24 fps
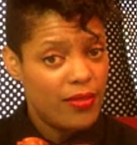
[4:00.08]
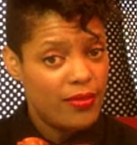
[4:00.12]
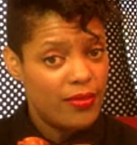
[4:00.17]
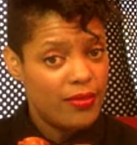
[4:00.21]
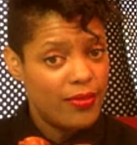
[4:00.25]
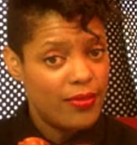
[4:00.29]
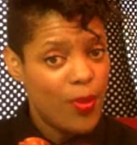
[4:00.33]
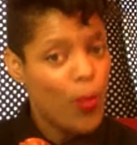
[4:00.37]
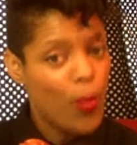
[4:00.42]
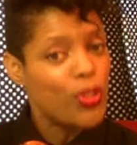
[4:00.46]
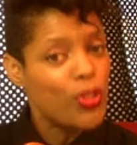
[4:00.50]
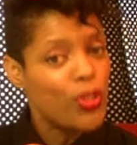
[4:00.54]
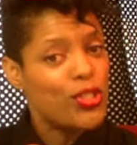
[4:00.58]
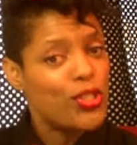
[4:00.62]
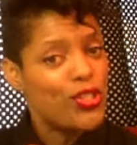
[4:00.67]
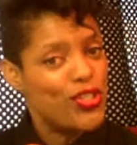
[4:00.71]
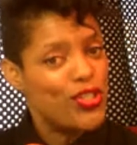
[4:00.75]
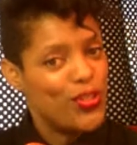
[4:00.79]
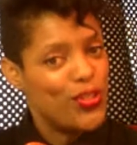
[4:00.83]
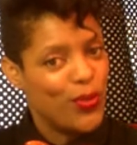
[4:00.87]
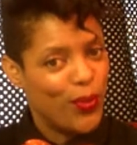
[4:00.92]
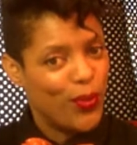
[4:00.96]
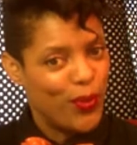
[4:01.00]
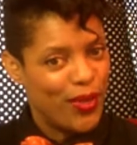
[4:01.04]
what you
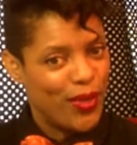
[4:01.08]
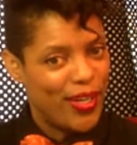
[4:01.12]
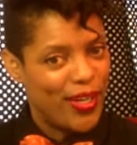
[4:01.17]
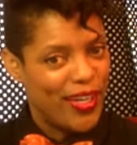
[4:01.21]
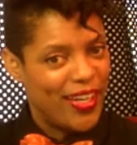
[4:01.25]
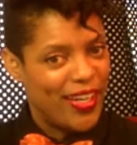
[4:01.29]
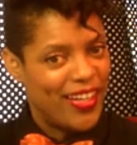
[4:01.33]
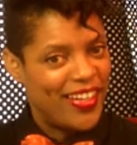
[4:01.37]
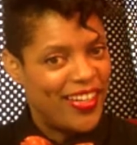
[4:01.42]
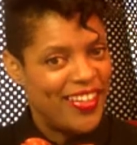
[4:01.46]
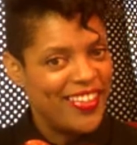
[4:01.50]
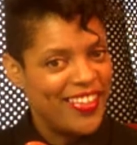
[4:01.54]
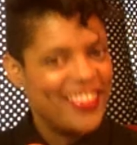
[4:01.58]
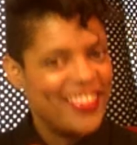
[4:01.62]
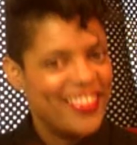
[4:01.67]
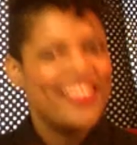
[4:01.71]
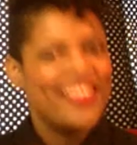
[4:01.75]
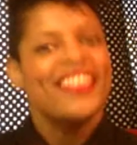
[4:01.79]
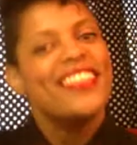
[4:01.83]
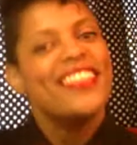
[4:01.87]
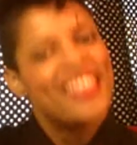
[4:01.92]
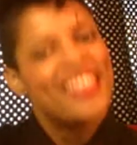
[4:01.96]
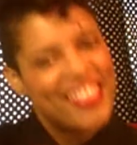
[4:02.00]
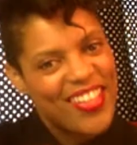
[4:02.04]
doing?
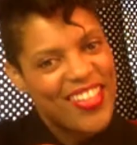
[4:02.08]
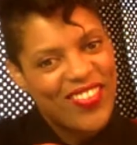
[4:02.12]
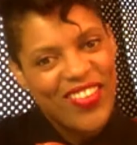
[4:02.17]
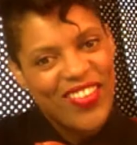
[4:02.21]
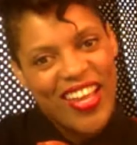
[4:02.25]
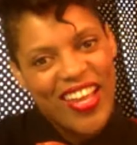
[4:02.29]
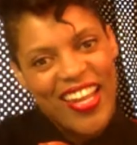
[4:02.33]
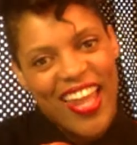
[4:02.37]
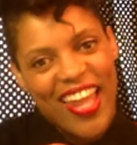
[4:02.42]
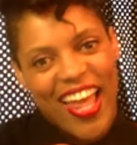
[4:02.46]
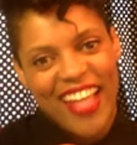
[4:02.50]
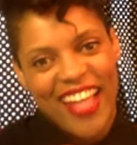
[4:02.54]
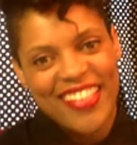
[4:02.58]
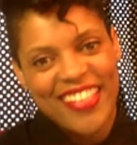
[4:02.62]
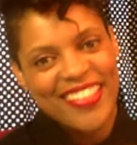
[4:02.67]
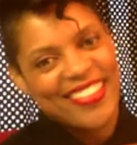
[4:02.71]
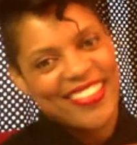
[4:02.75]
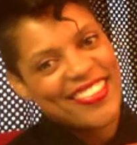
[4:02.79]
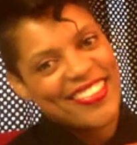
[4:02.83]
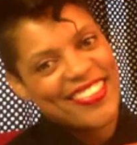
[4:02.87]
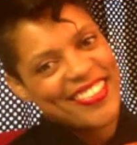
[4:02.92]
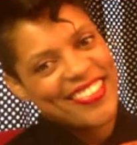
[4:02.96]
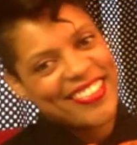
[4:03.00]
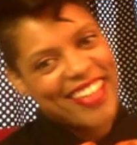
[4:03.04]
Stuff like that,
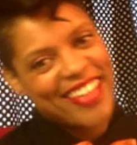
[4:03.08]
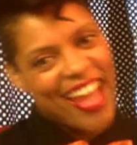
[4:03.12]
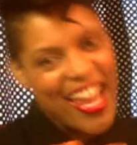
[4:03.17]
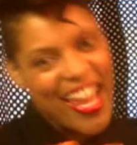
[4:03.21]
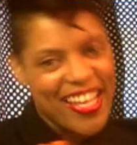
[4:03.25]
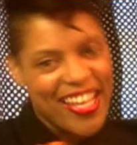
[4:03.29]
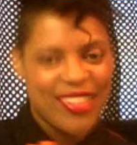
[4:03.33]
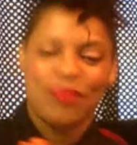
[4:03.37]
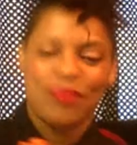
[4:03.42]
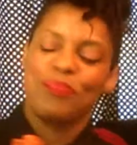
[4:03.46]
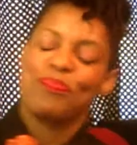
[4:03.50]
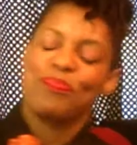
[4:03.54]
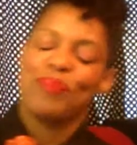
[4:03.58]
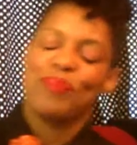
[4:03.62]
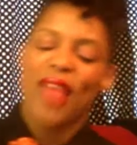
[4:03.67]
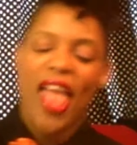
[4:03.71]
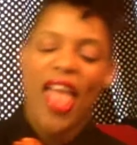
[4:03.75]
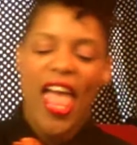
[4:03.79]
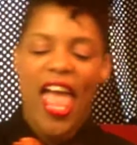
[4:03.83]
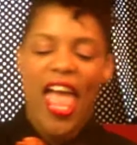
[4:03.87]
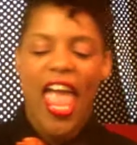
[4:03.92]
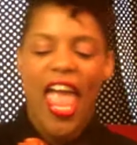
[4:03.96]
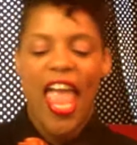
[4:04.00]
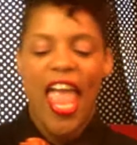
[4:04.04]
right?
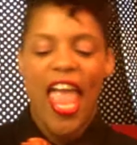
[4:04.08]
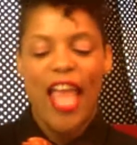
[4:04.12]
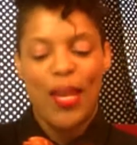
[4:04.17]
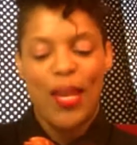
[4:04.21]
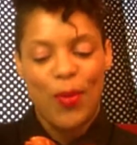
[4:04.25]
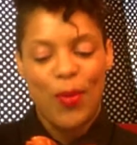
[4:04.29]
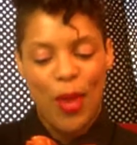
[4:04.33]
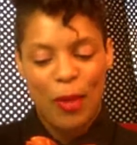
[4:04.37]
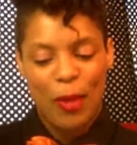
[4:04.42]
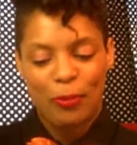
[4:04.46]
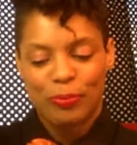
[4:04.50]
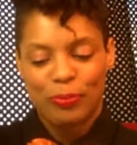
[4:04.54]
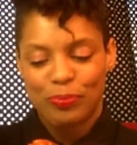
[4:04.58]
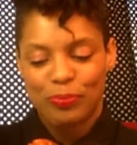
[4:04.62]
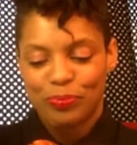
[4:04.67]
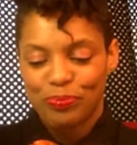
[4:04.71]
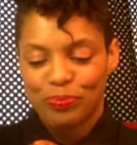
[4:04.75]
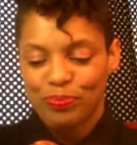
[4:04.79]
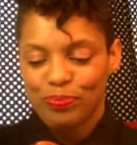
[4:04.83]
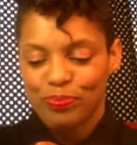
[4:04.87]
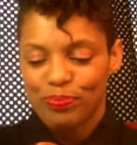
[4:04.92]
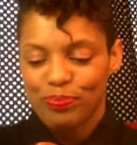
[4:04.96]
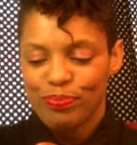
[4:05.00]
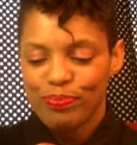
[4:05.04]
Anyway,
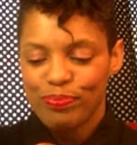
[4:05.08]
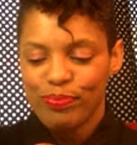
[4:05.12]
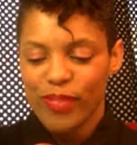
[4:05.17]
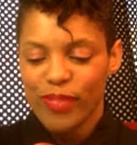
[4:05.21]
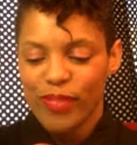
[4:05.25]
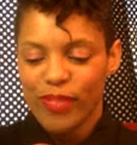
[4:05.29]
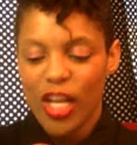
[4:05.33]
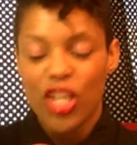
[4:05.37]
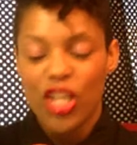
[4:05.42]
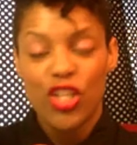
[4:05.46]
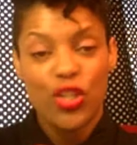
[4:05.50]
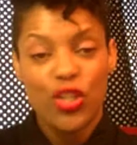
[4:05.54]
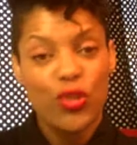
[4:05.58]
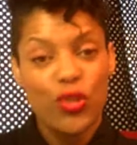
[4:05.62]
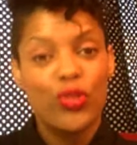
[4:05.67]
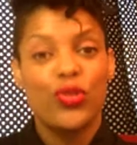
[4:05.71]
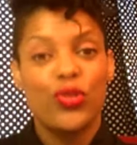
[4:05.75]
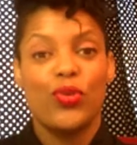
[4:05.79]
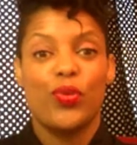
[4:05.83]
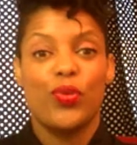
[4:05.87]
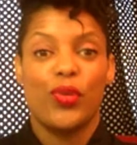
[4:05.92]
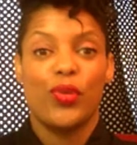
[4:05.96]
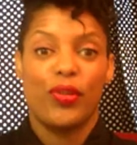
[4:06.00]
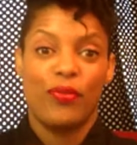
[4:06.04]
you
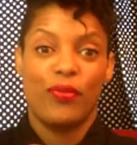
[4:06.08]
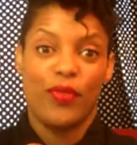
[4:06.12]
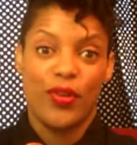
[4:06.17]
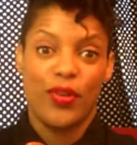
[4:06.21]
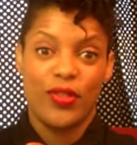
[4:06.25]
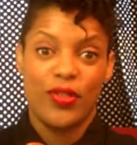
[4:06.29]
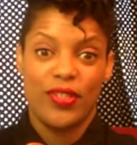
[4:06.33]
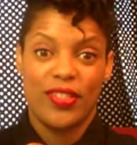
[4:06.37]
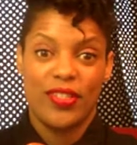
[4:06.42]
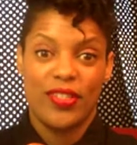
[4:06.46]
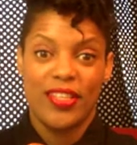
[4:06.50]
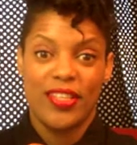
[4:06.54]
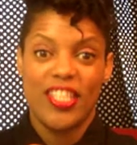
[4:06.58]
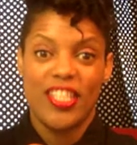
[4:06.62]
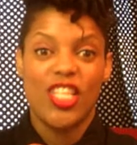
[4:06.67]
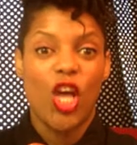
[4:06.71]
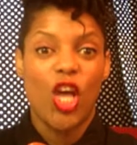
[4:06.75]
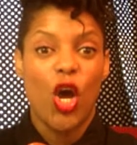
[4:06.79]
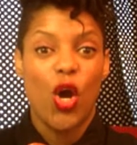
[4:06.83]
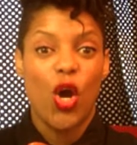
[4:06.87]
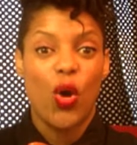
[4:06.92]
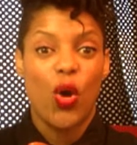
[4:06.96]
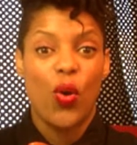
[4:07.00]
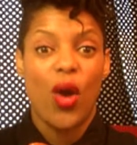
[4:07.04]
two were the first.
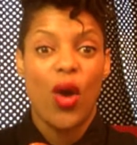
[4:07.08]
So,